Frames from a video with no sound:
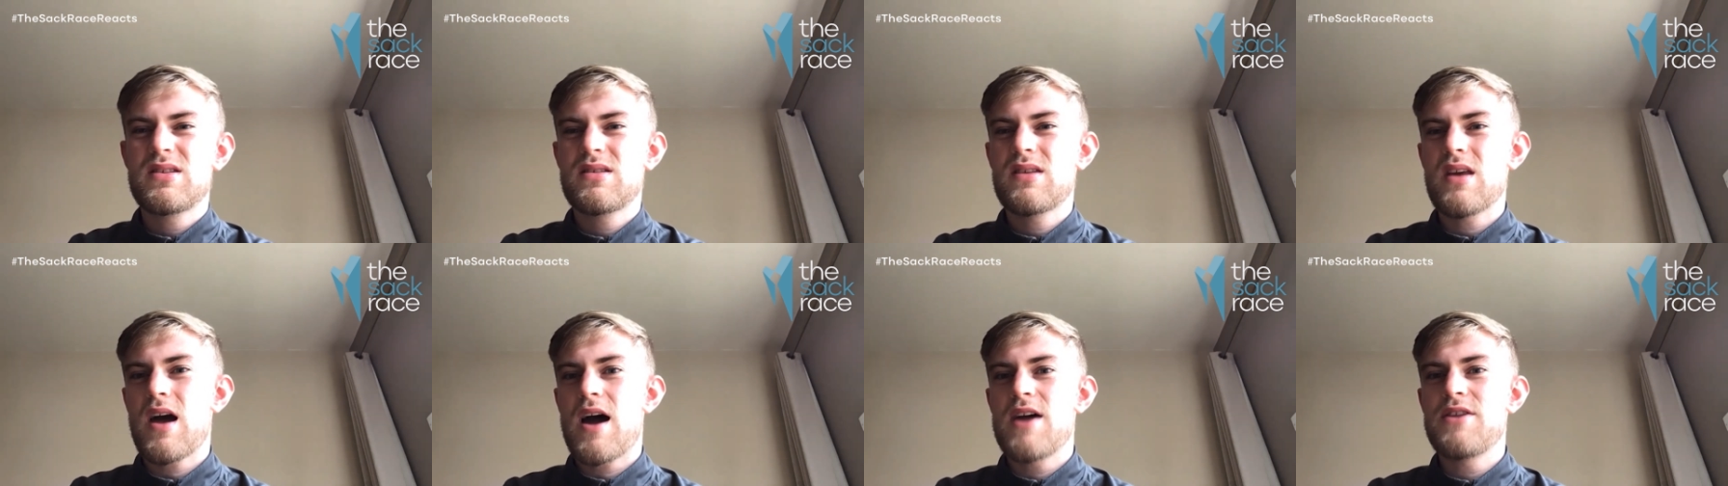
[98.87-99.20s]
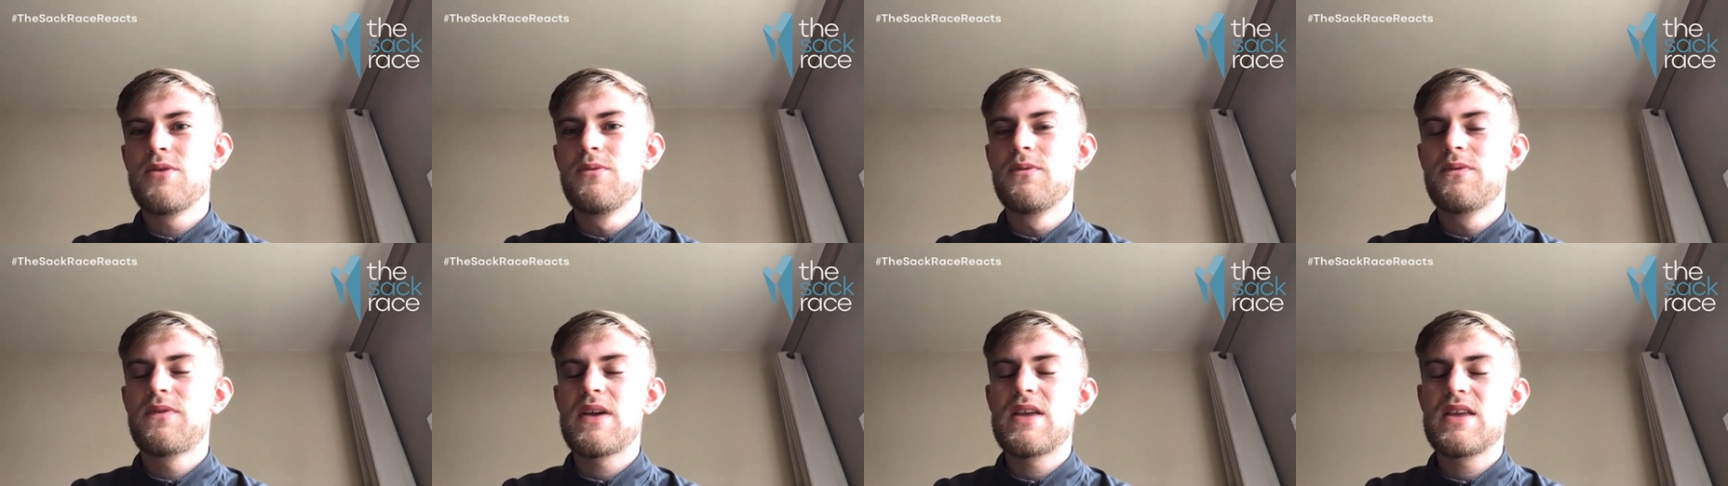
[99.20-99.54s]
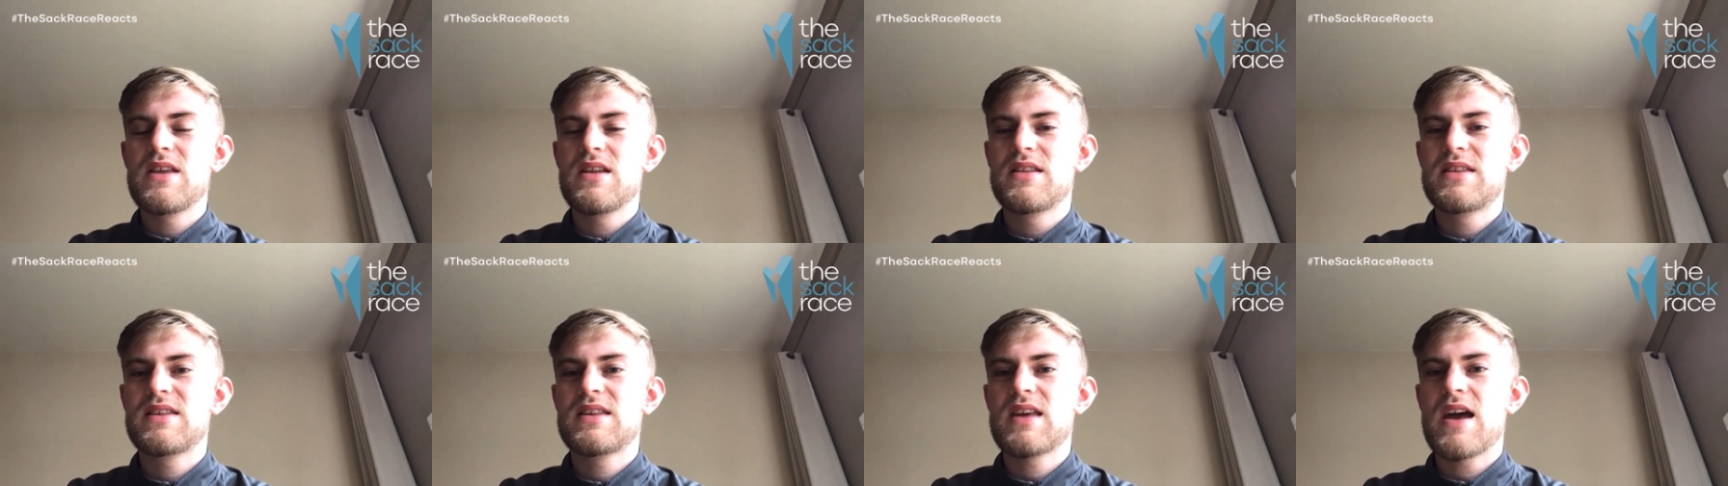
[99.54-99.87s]
I don't think
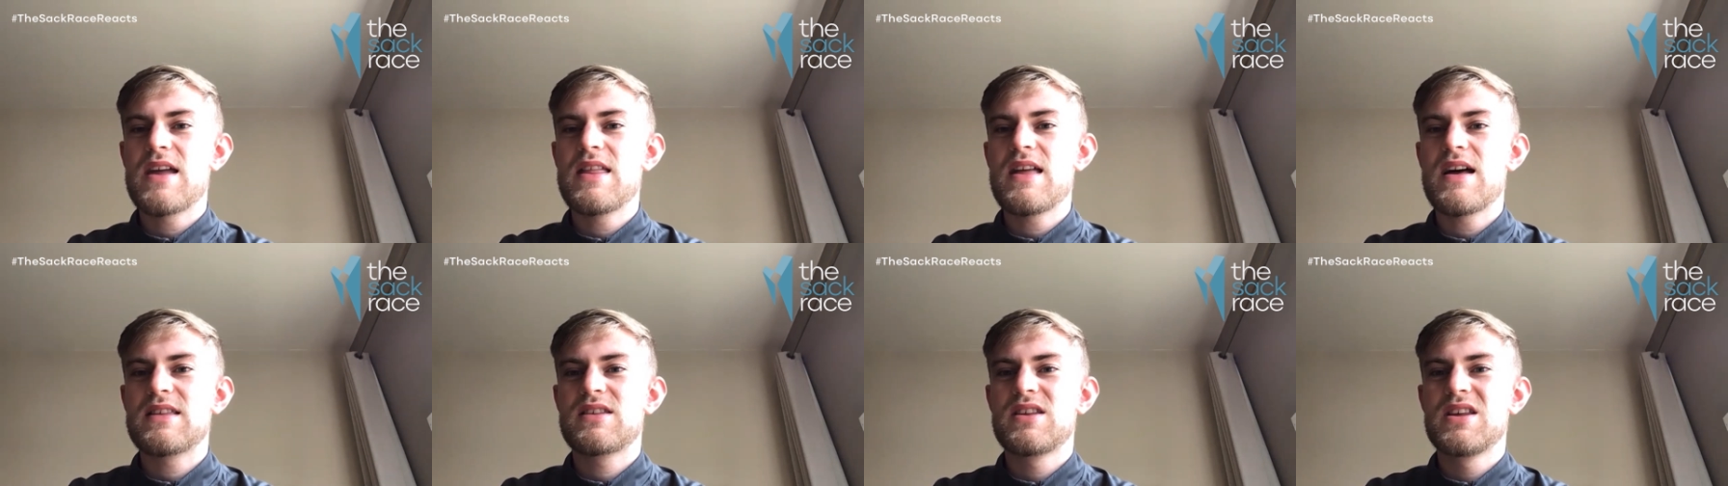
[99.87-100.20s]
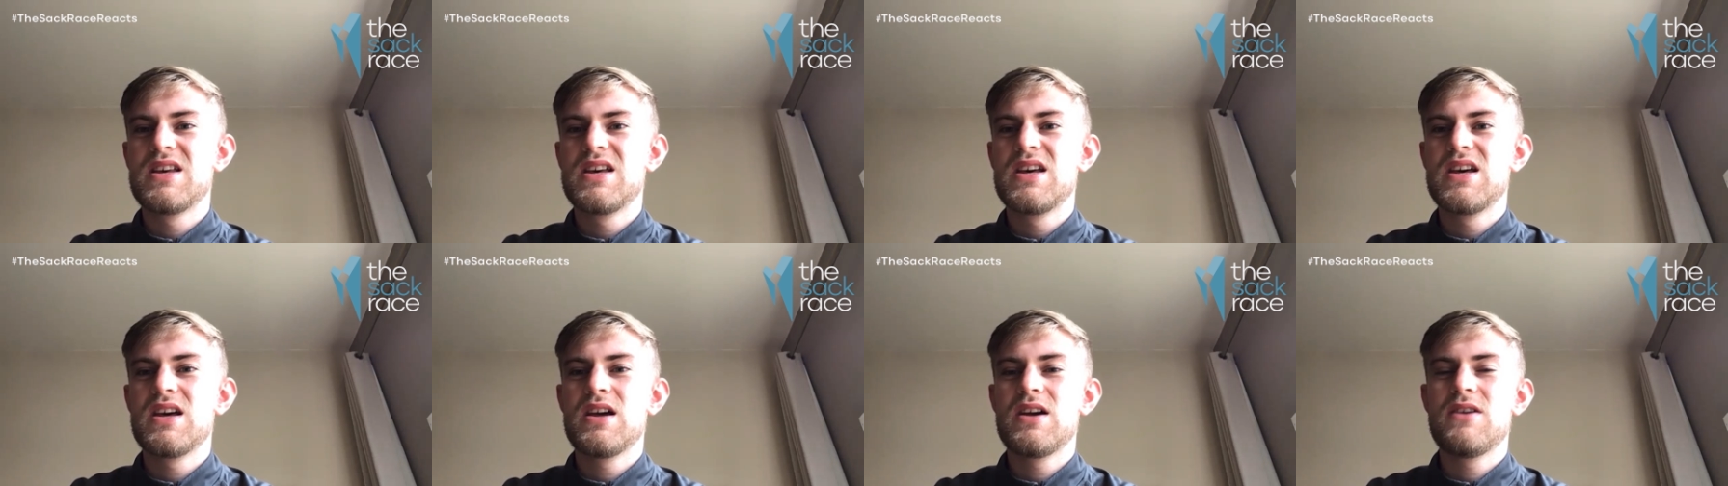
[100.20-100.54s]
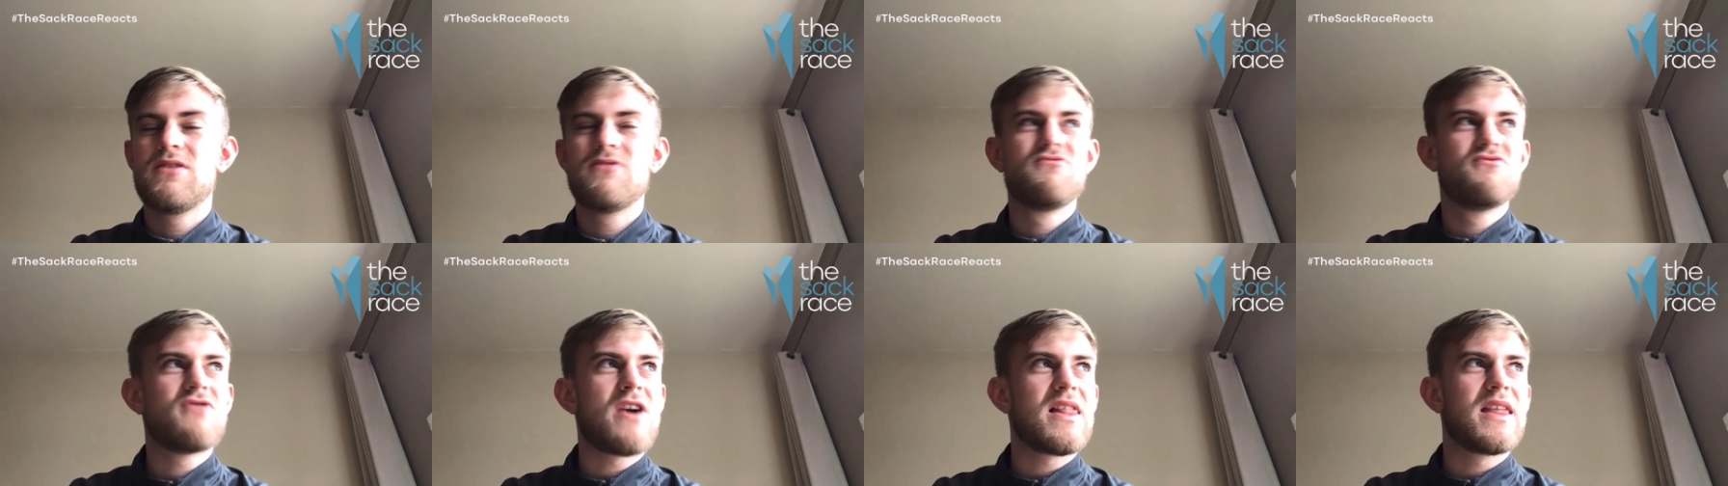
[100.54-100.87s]
you'd say that's a
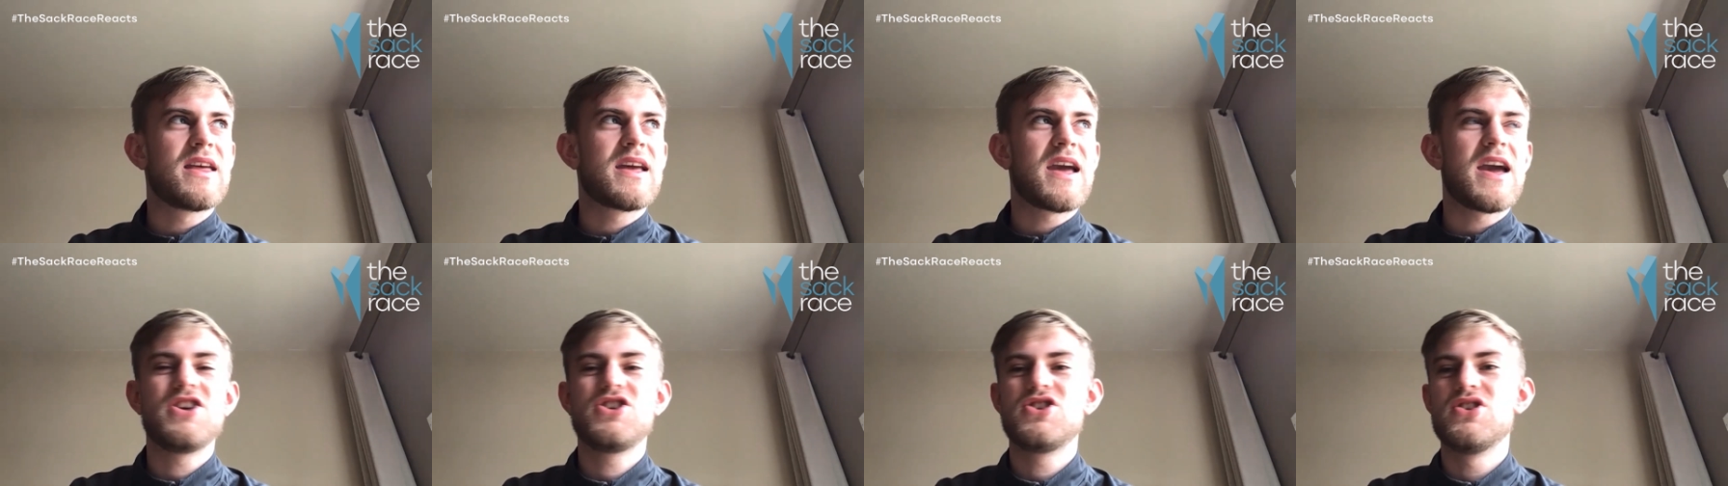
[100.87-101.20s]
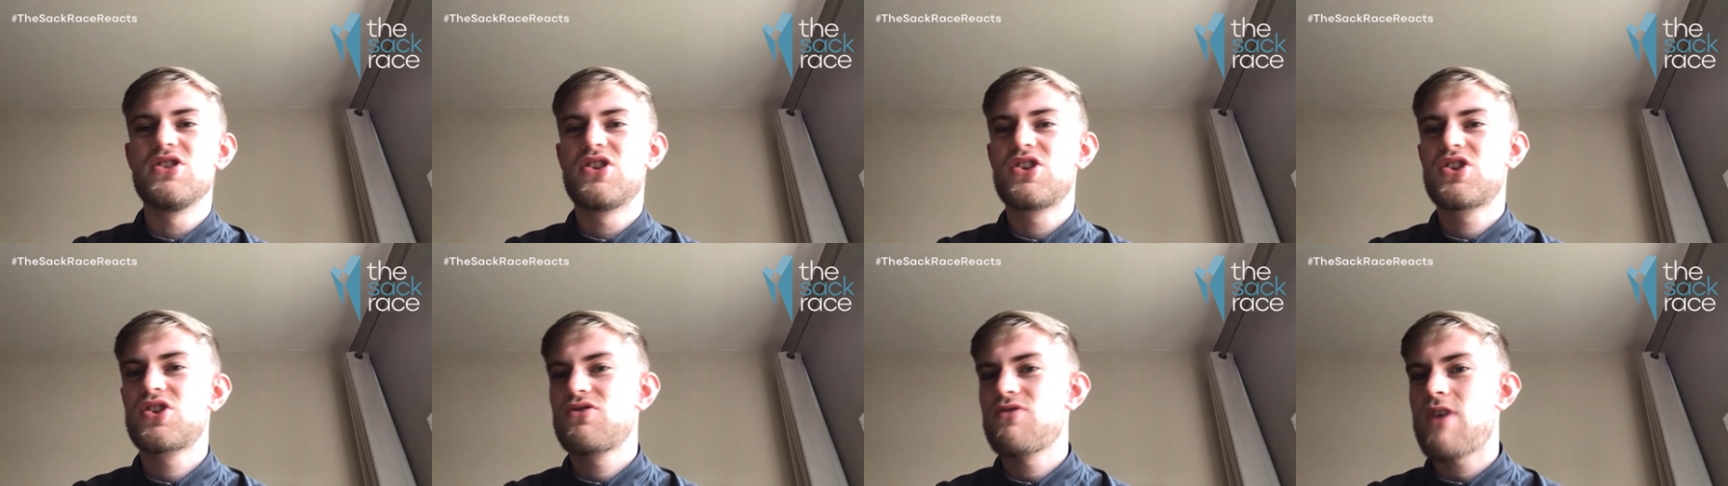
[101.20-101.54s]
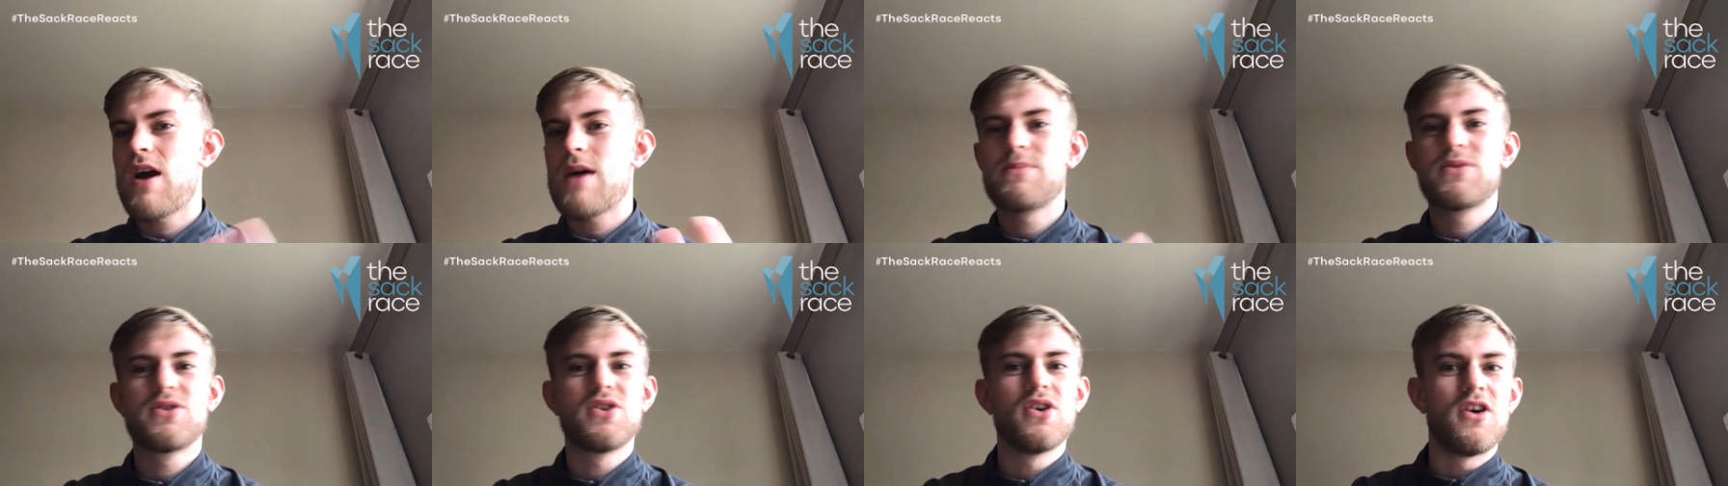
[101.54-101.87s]
relegation
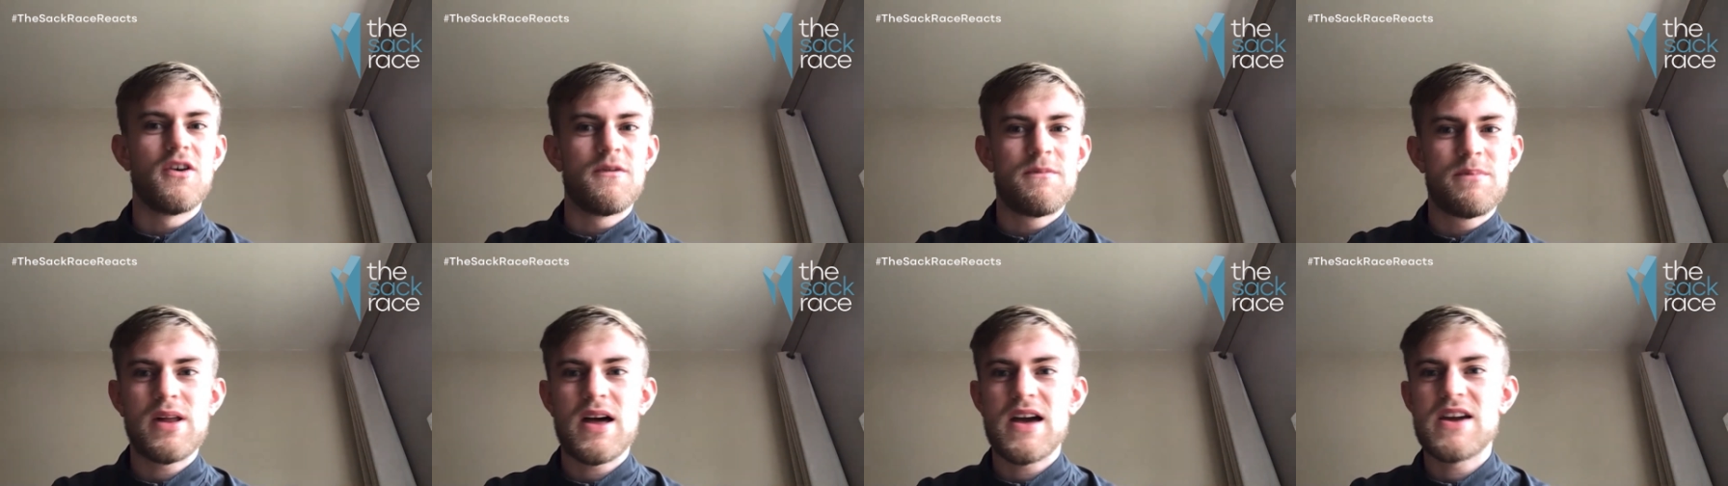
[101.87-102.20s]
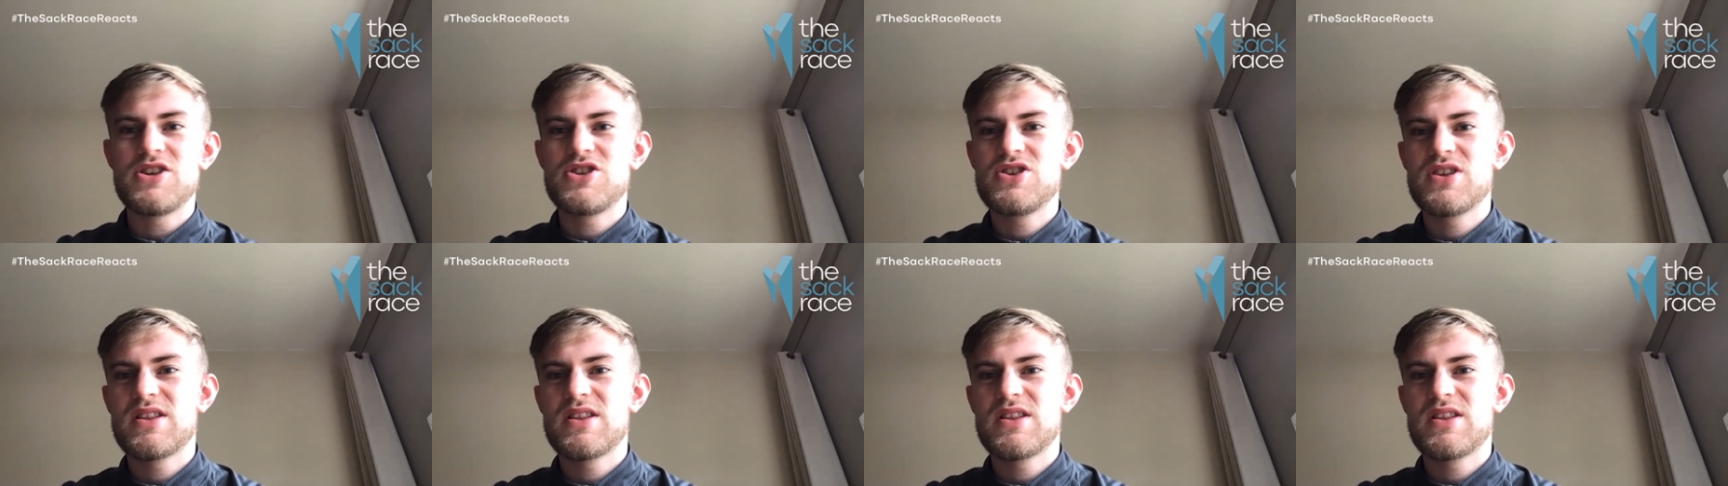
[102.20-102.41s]
scrap sort of place.